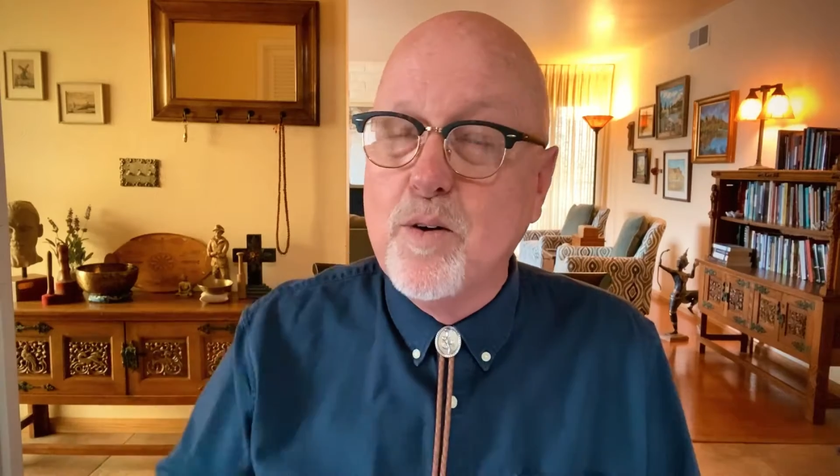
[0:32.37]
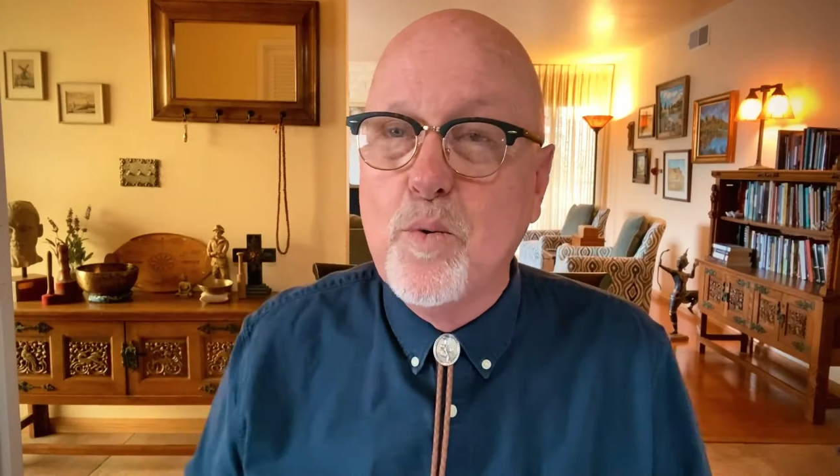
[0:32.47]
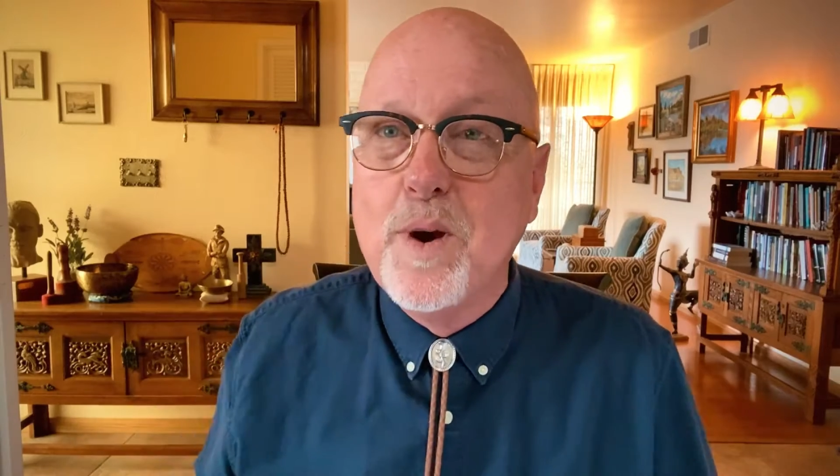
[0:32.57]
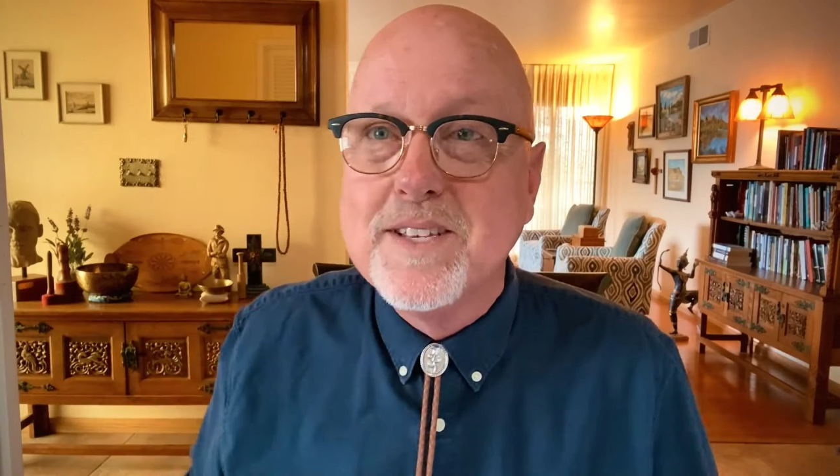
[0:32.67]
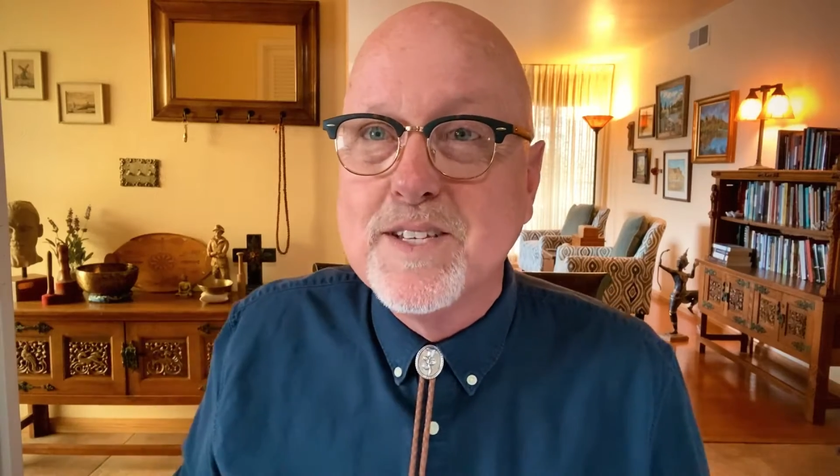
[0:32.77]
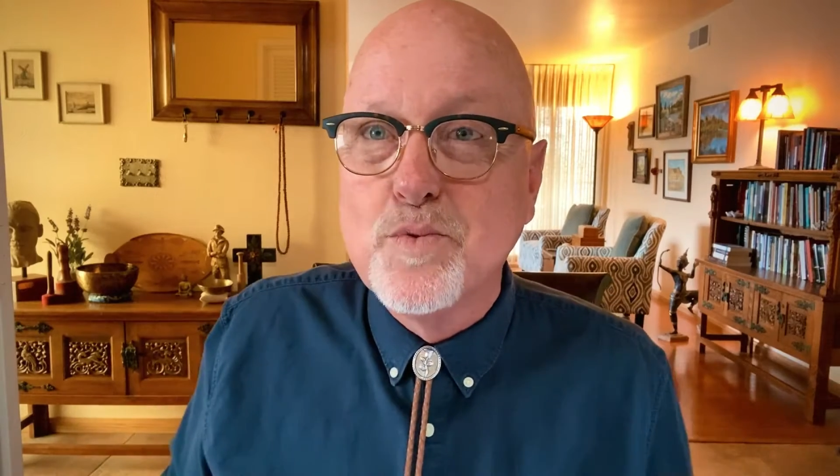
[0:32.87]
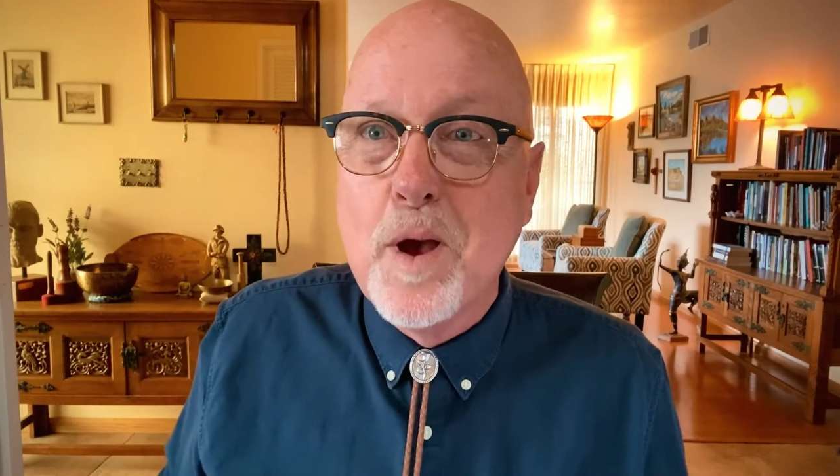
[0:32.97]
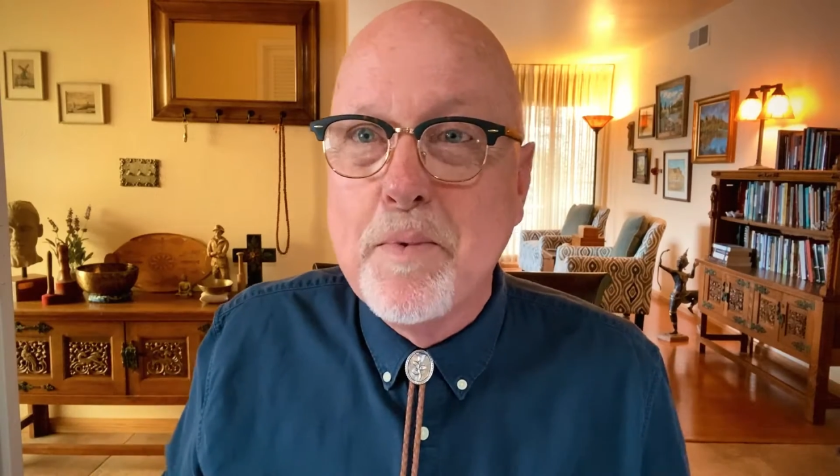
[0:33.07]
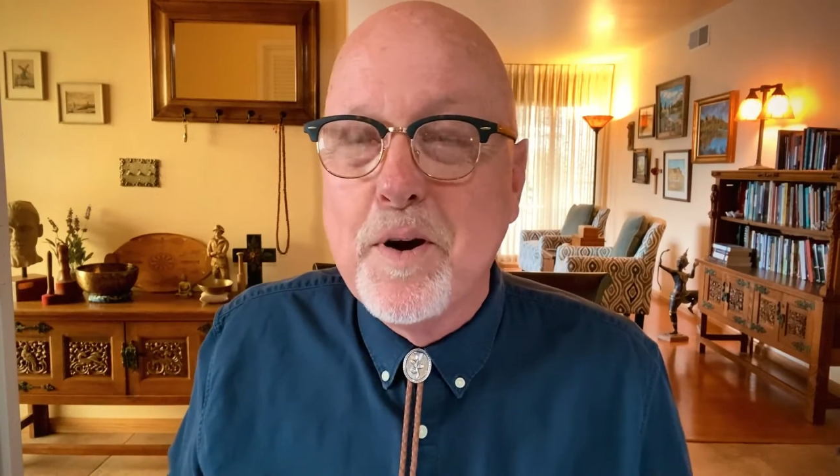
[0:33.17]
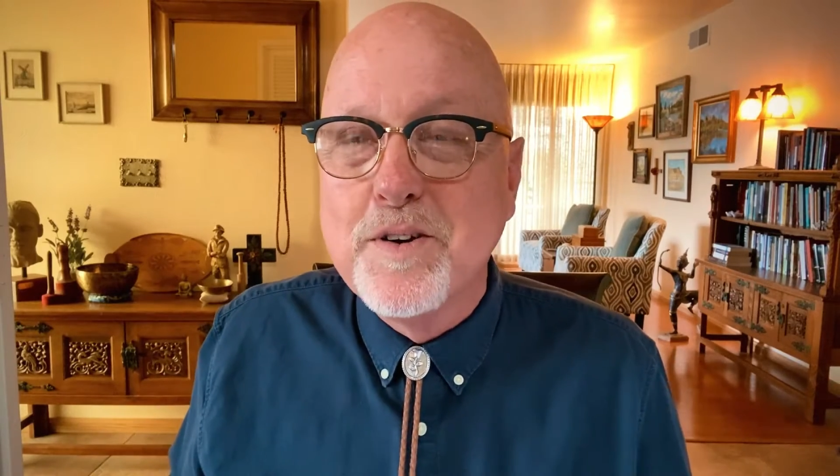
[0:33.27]
Oasis
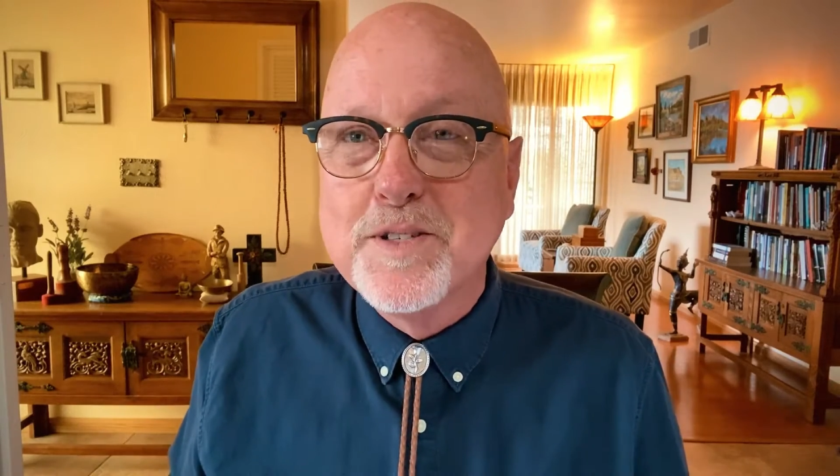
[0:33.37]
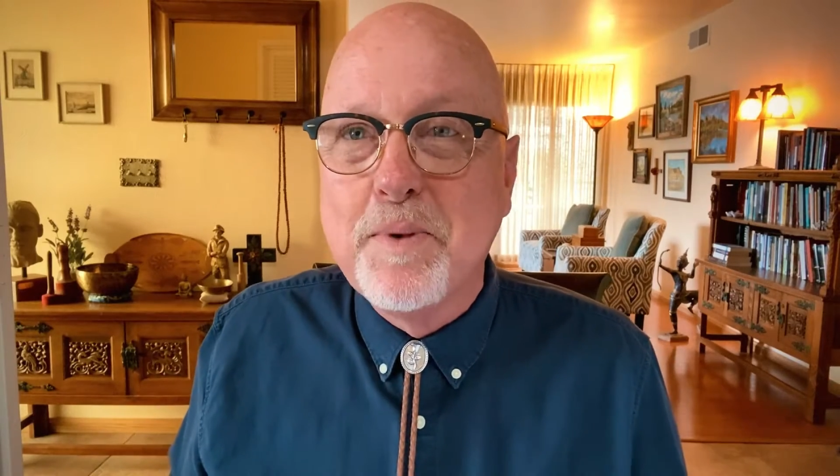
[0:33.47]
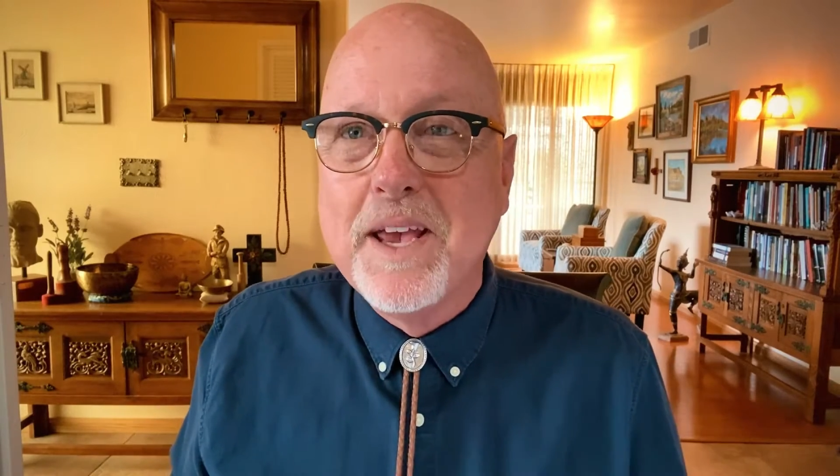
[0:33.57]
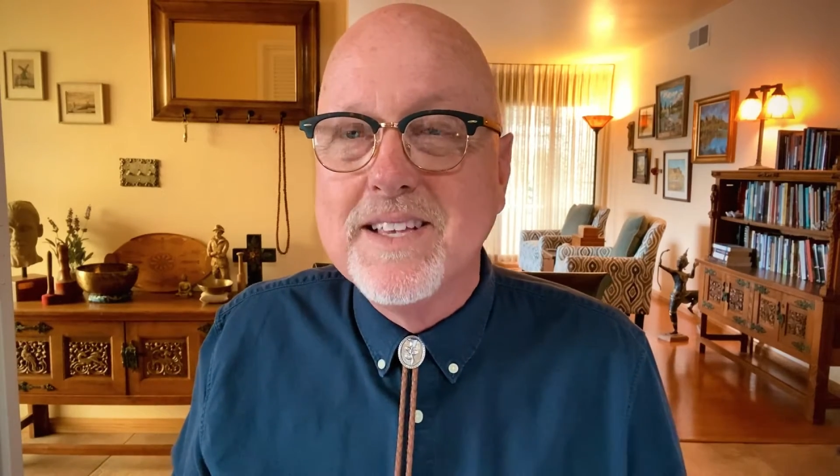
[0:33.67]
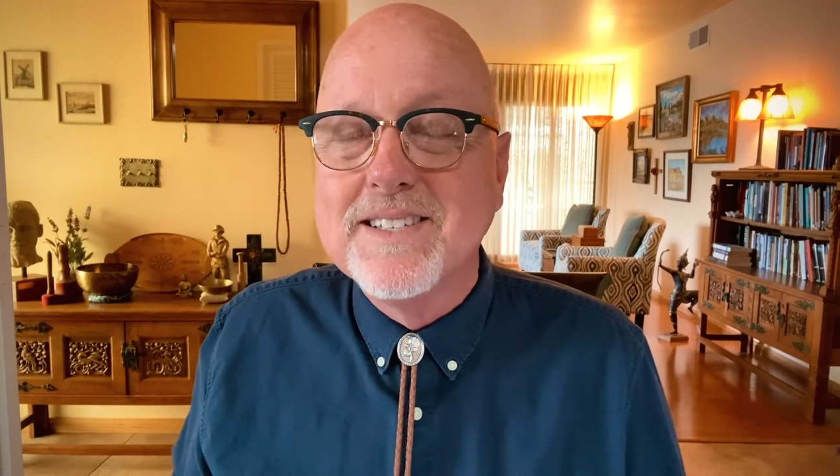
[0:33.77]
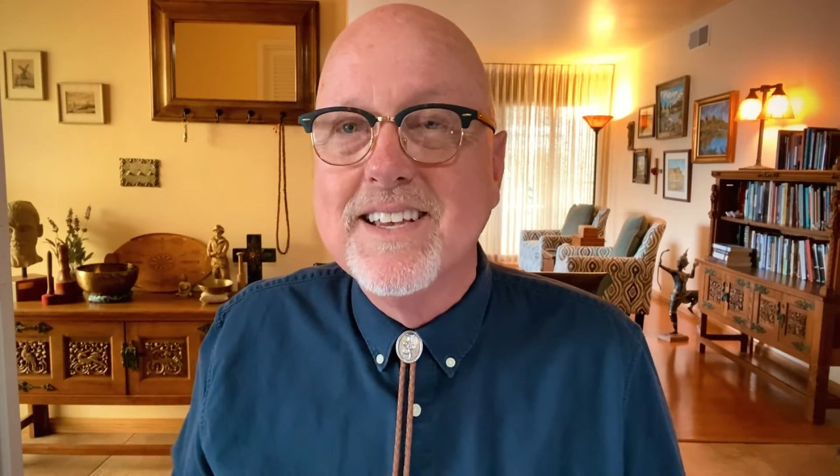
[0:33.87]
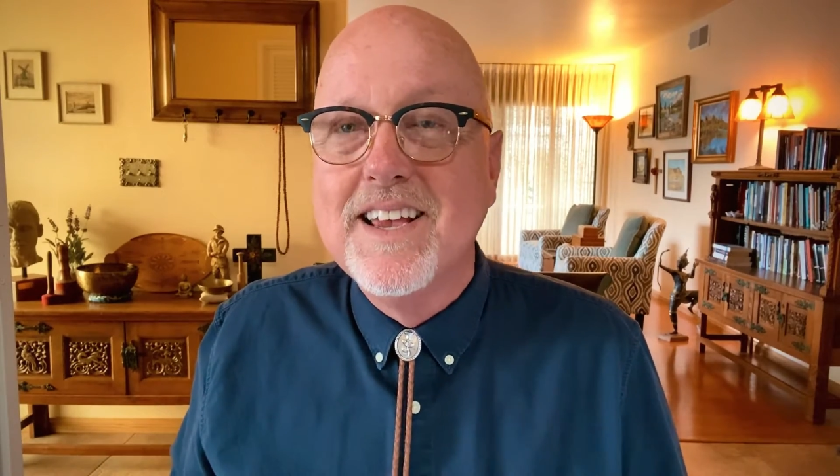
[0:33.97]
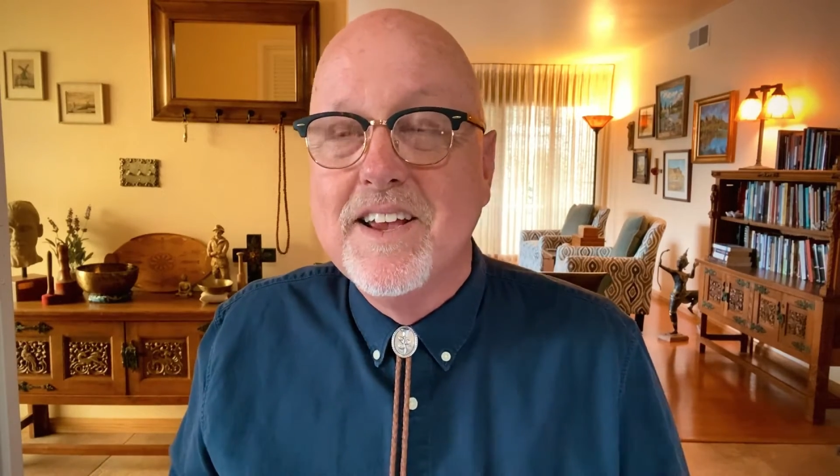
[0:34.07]
webinar space